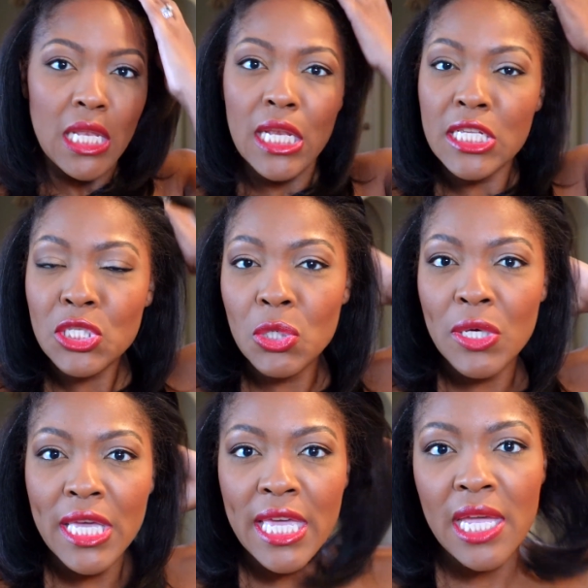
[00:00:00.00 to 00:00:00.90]
let's go
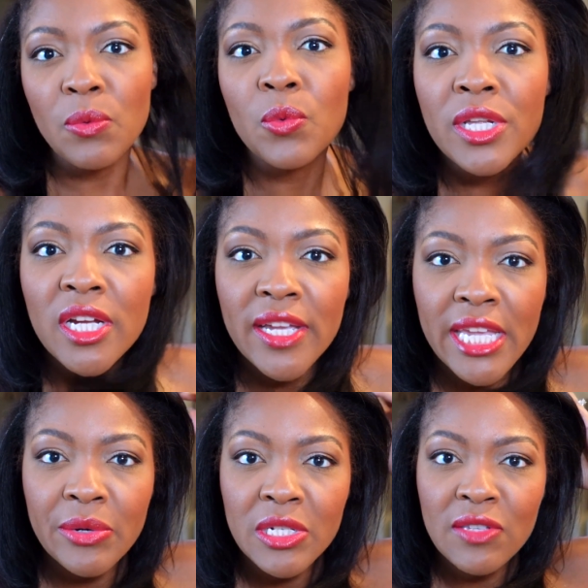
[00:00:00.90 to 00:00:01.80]
ahead, run our
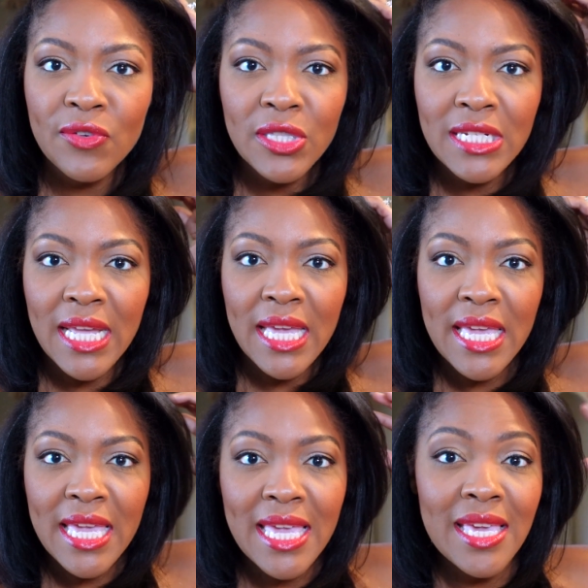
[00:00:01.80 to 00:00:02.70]
errands for the
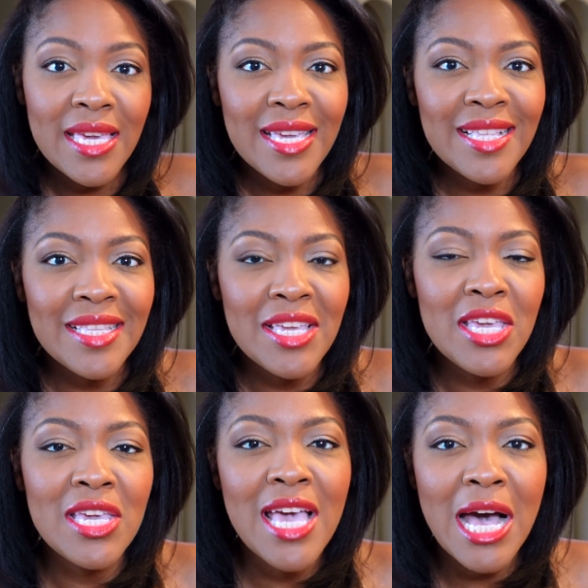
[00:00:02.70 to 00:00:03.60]
day and
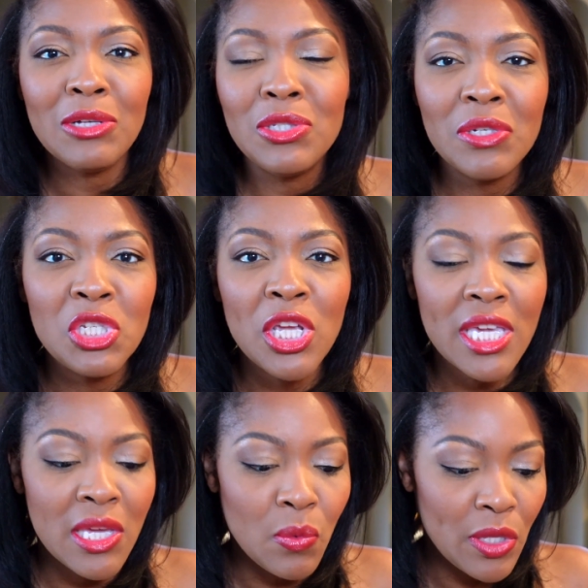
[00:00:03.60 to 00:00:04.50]
I'll do a
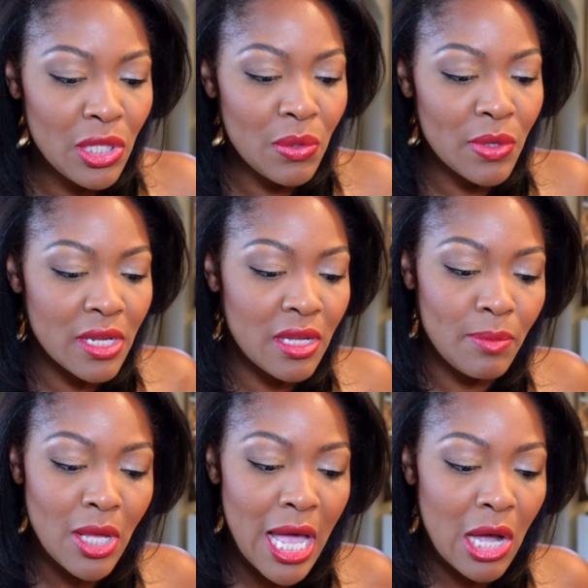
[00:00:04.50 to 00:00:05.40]
check-in with you in a
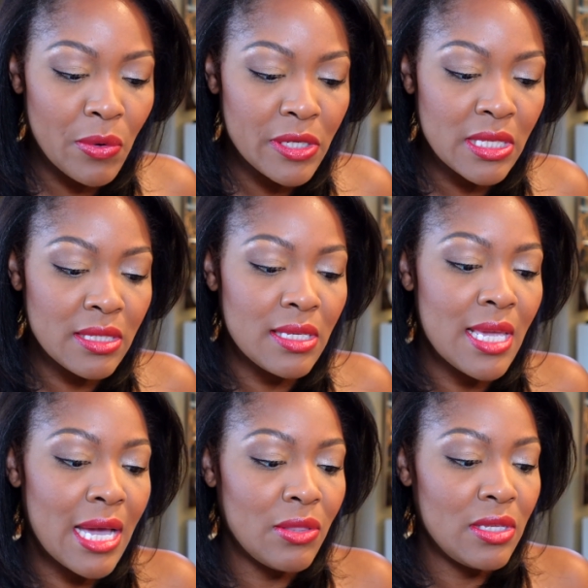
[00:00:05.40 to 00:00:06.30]
couple of hours and see
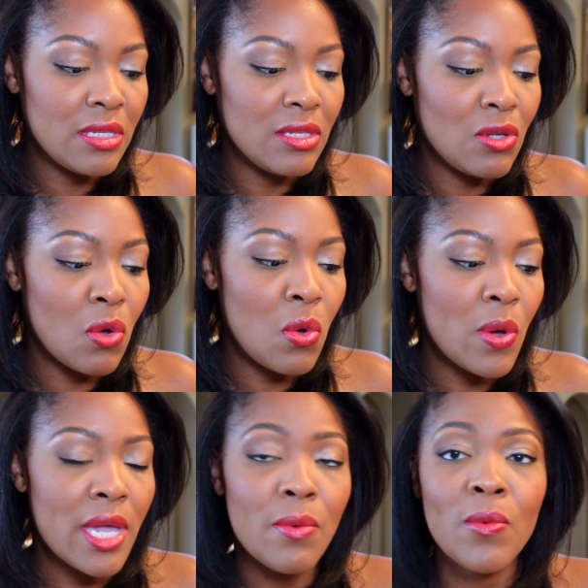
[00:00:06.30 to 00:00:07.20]
how this is
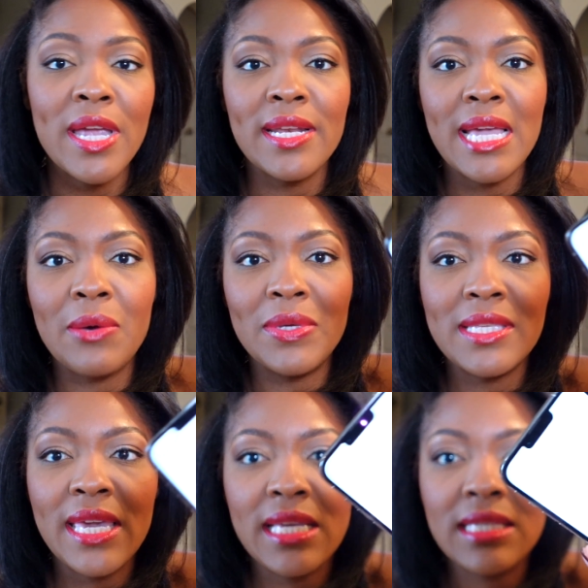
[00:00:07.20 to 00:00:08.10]
going. Right now it's
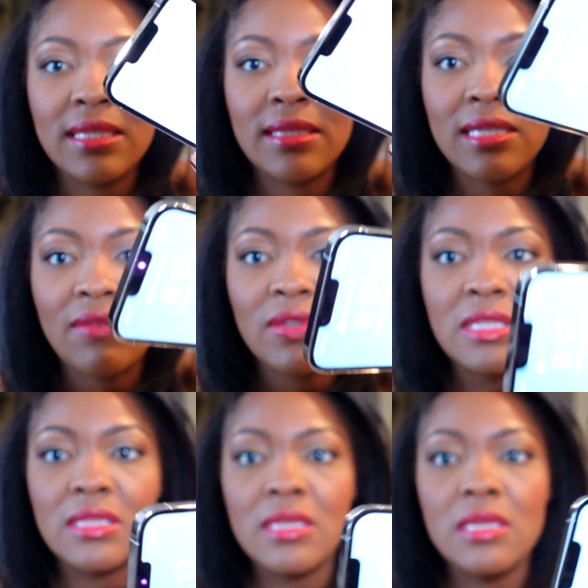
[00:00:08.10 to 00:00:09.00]

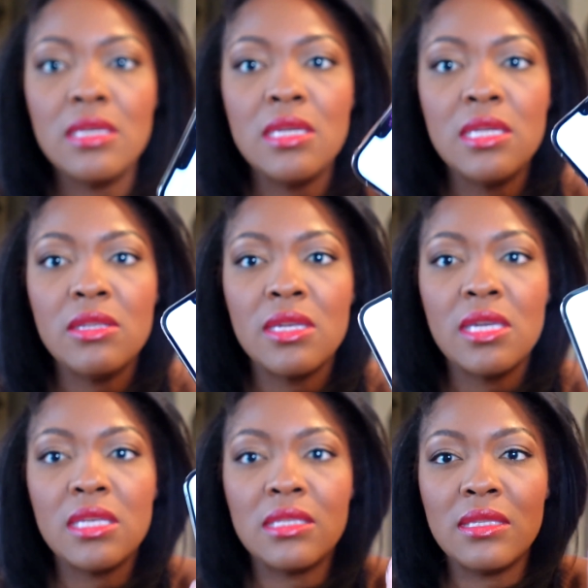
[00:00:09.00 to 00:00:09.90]
8.17, you
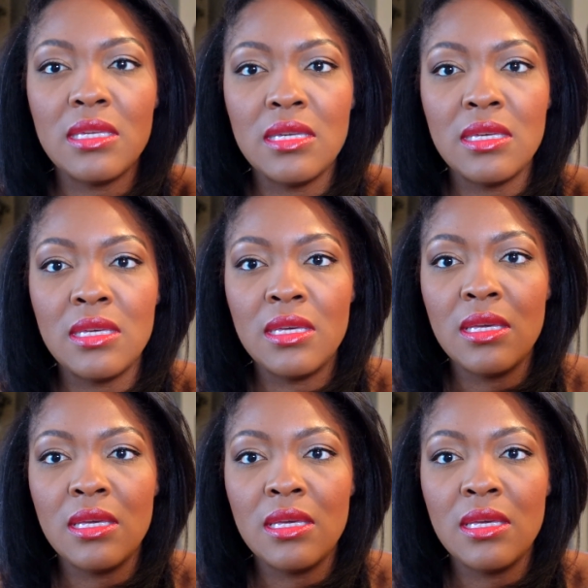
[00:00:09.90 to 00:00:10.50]
can't see it,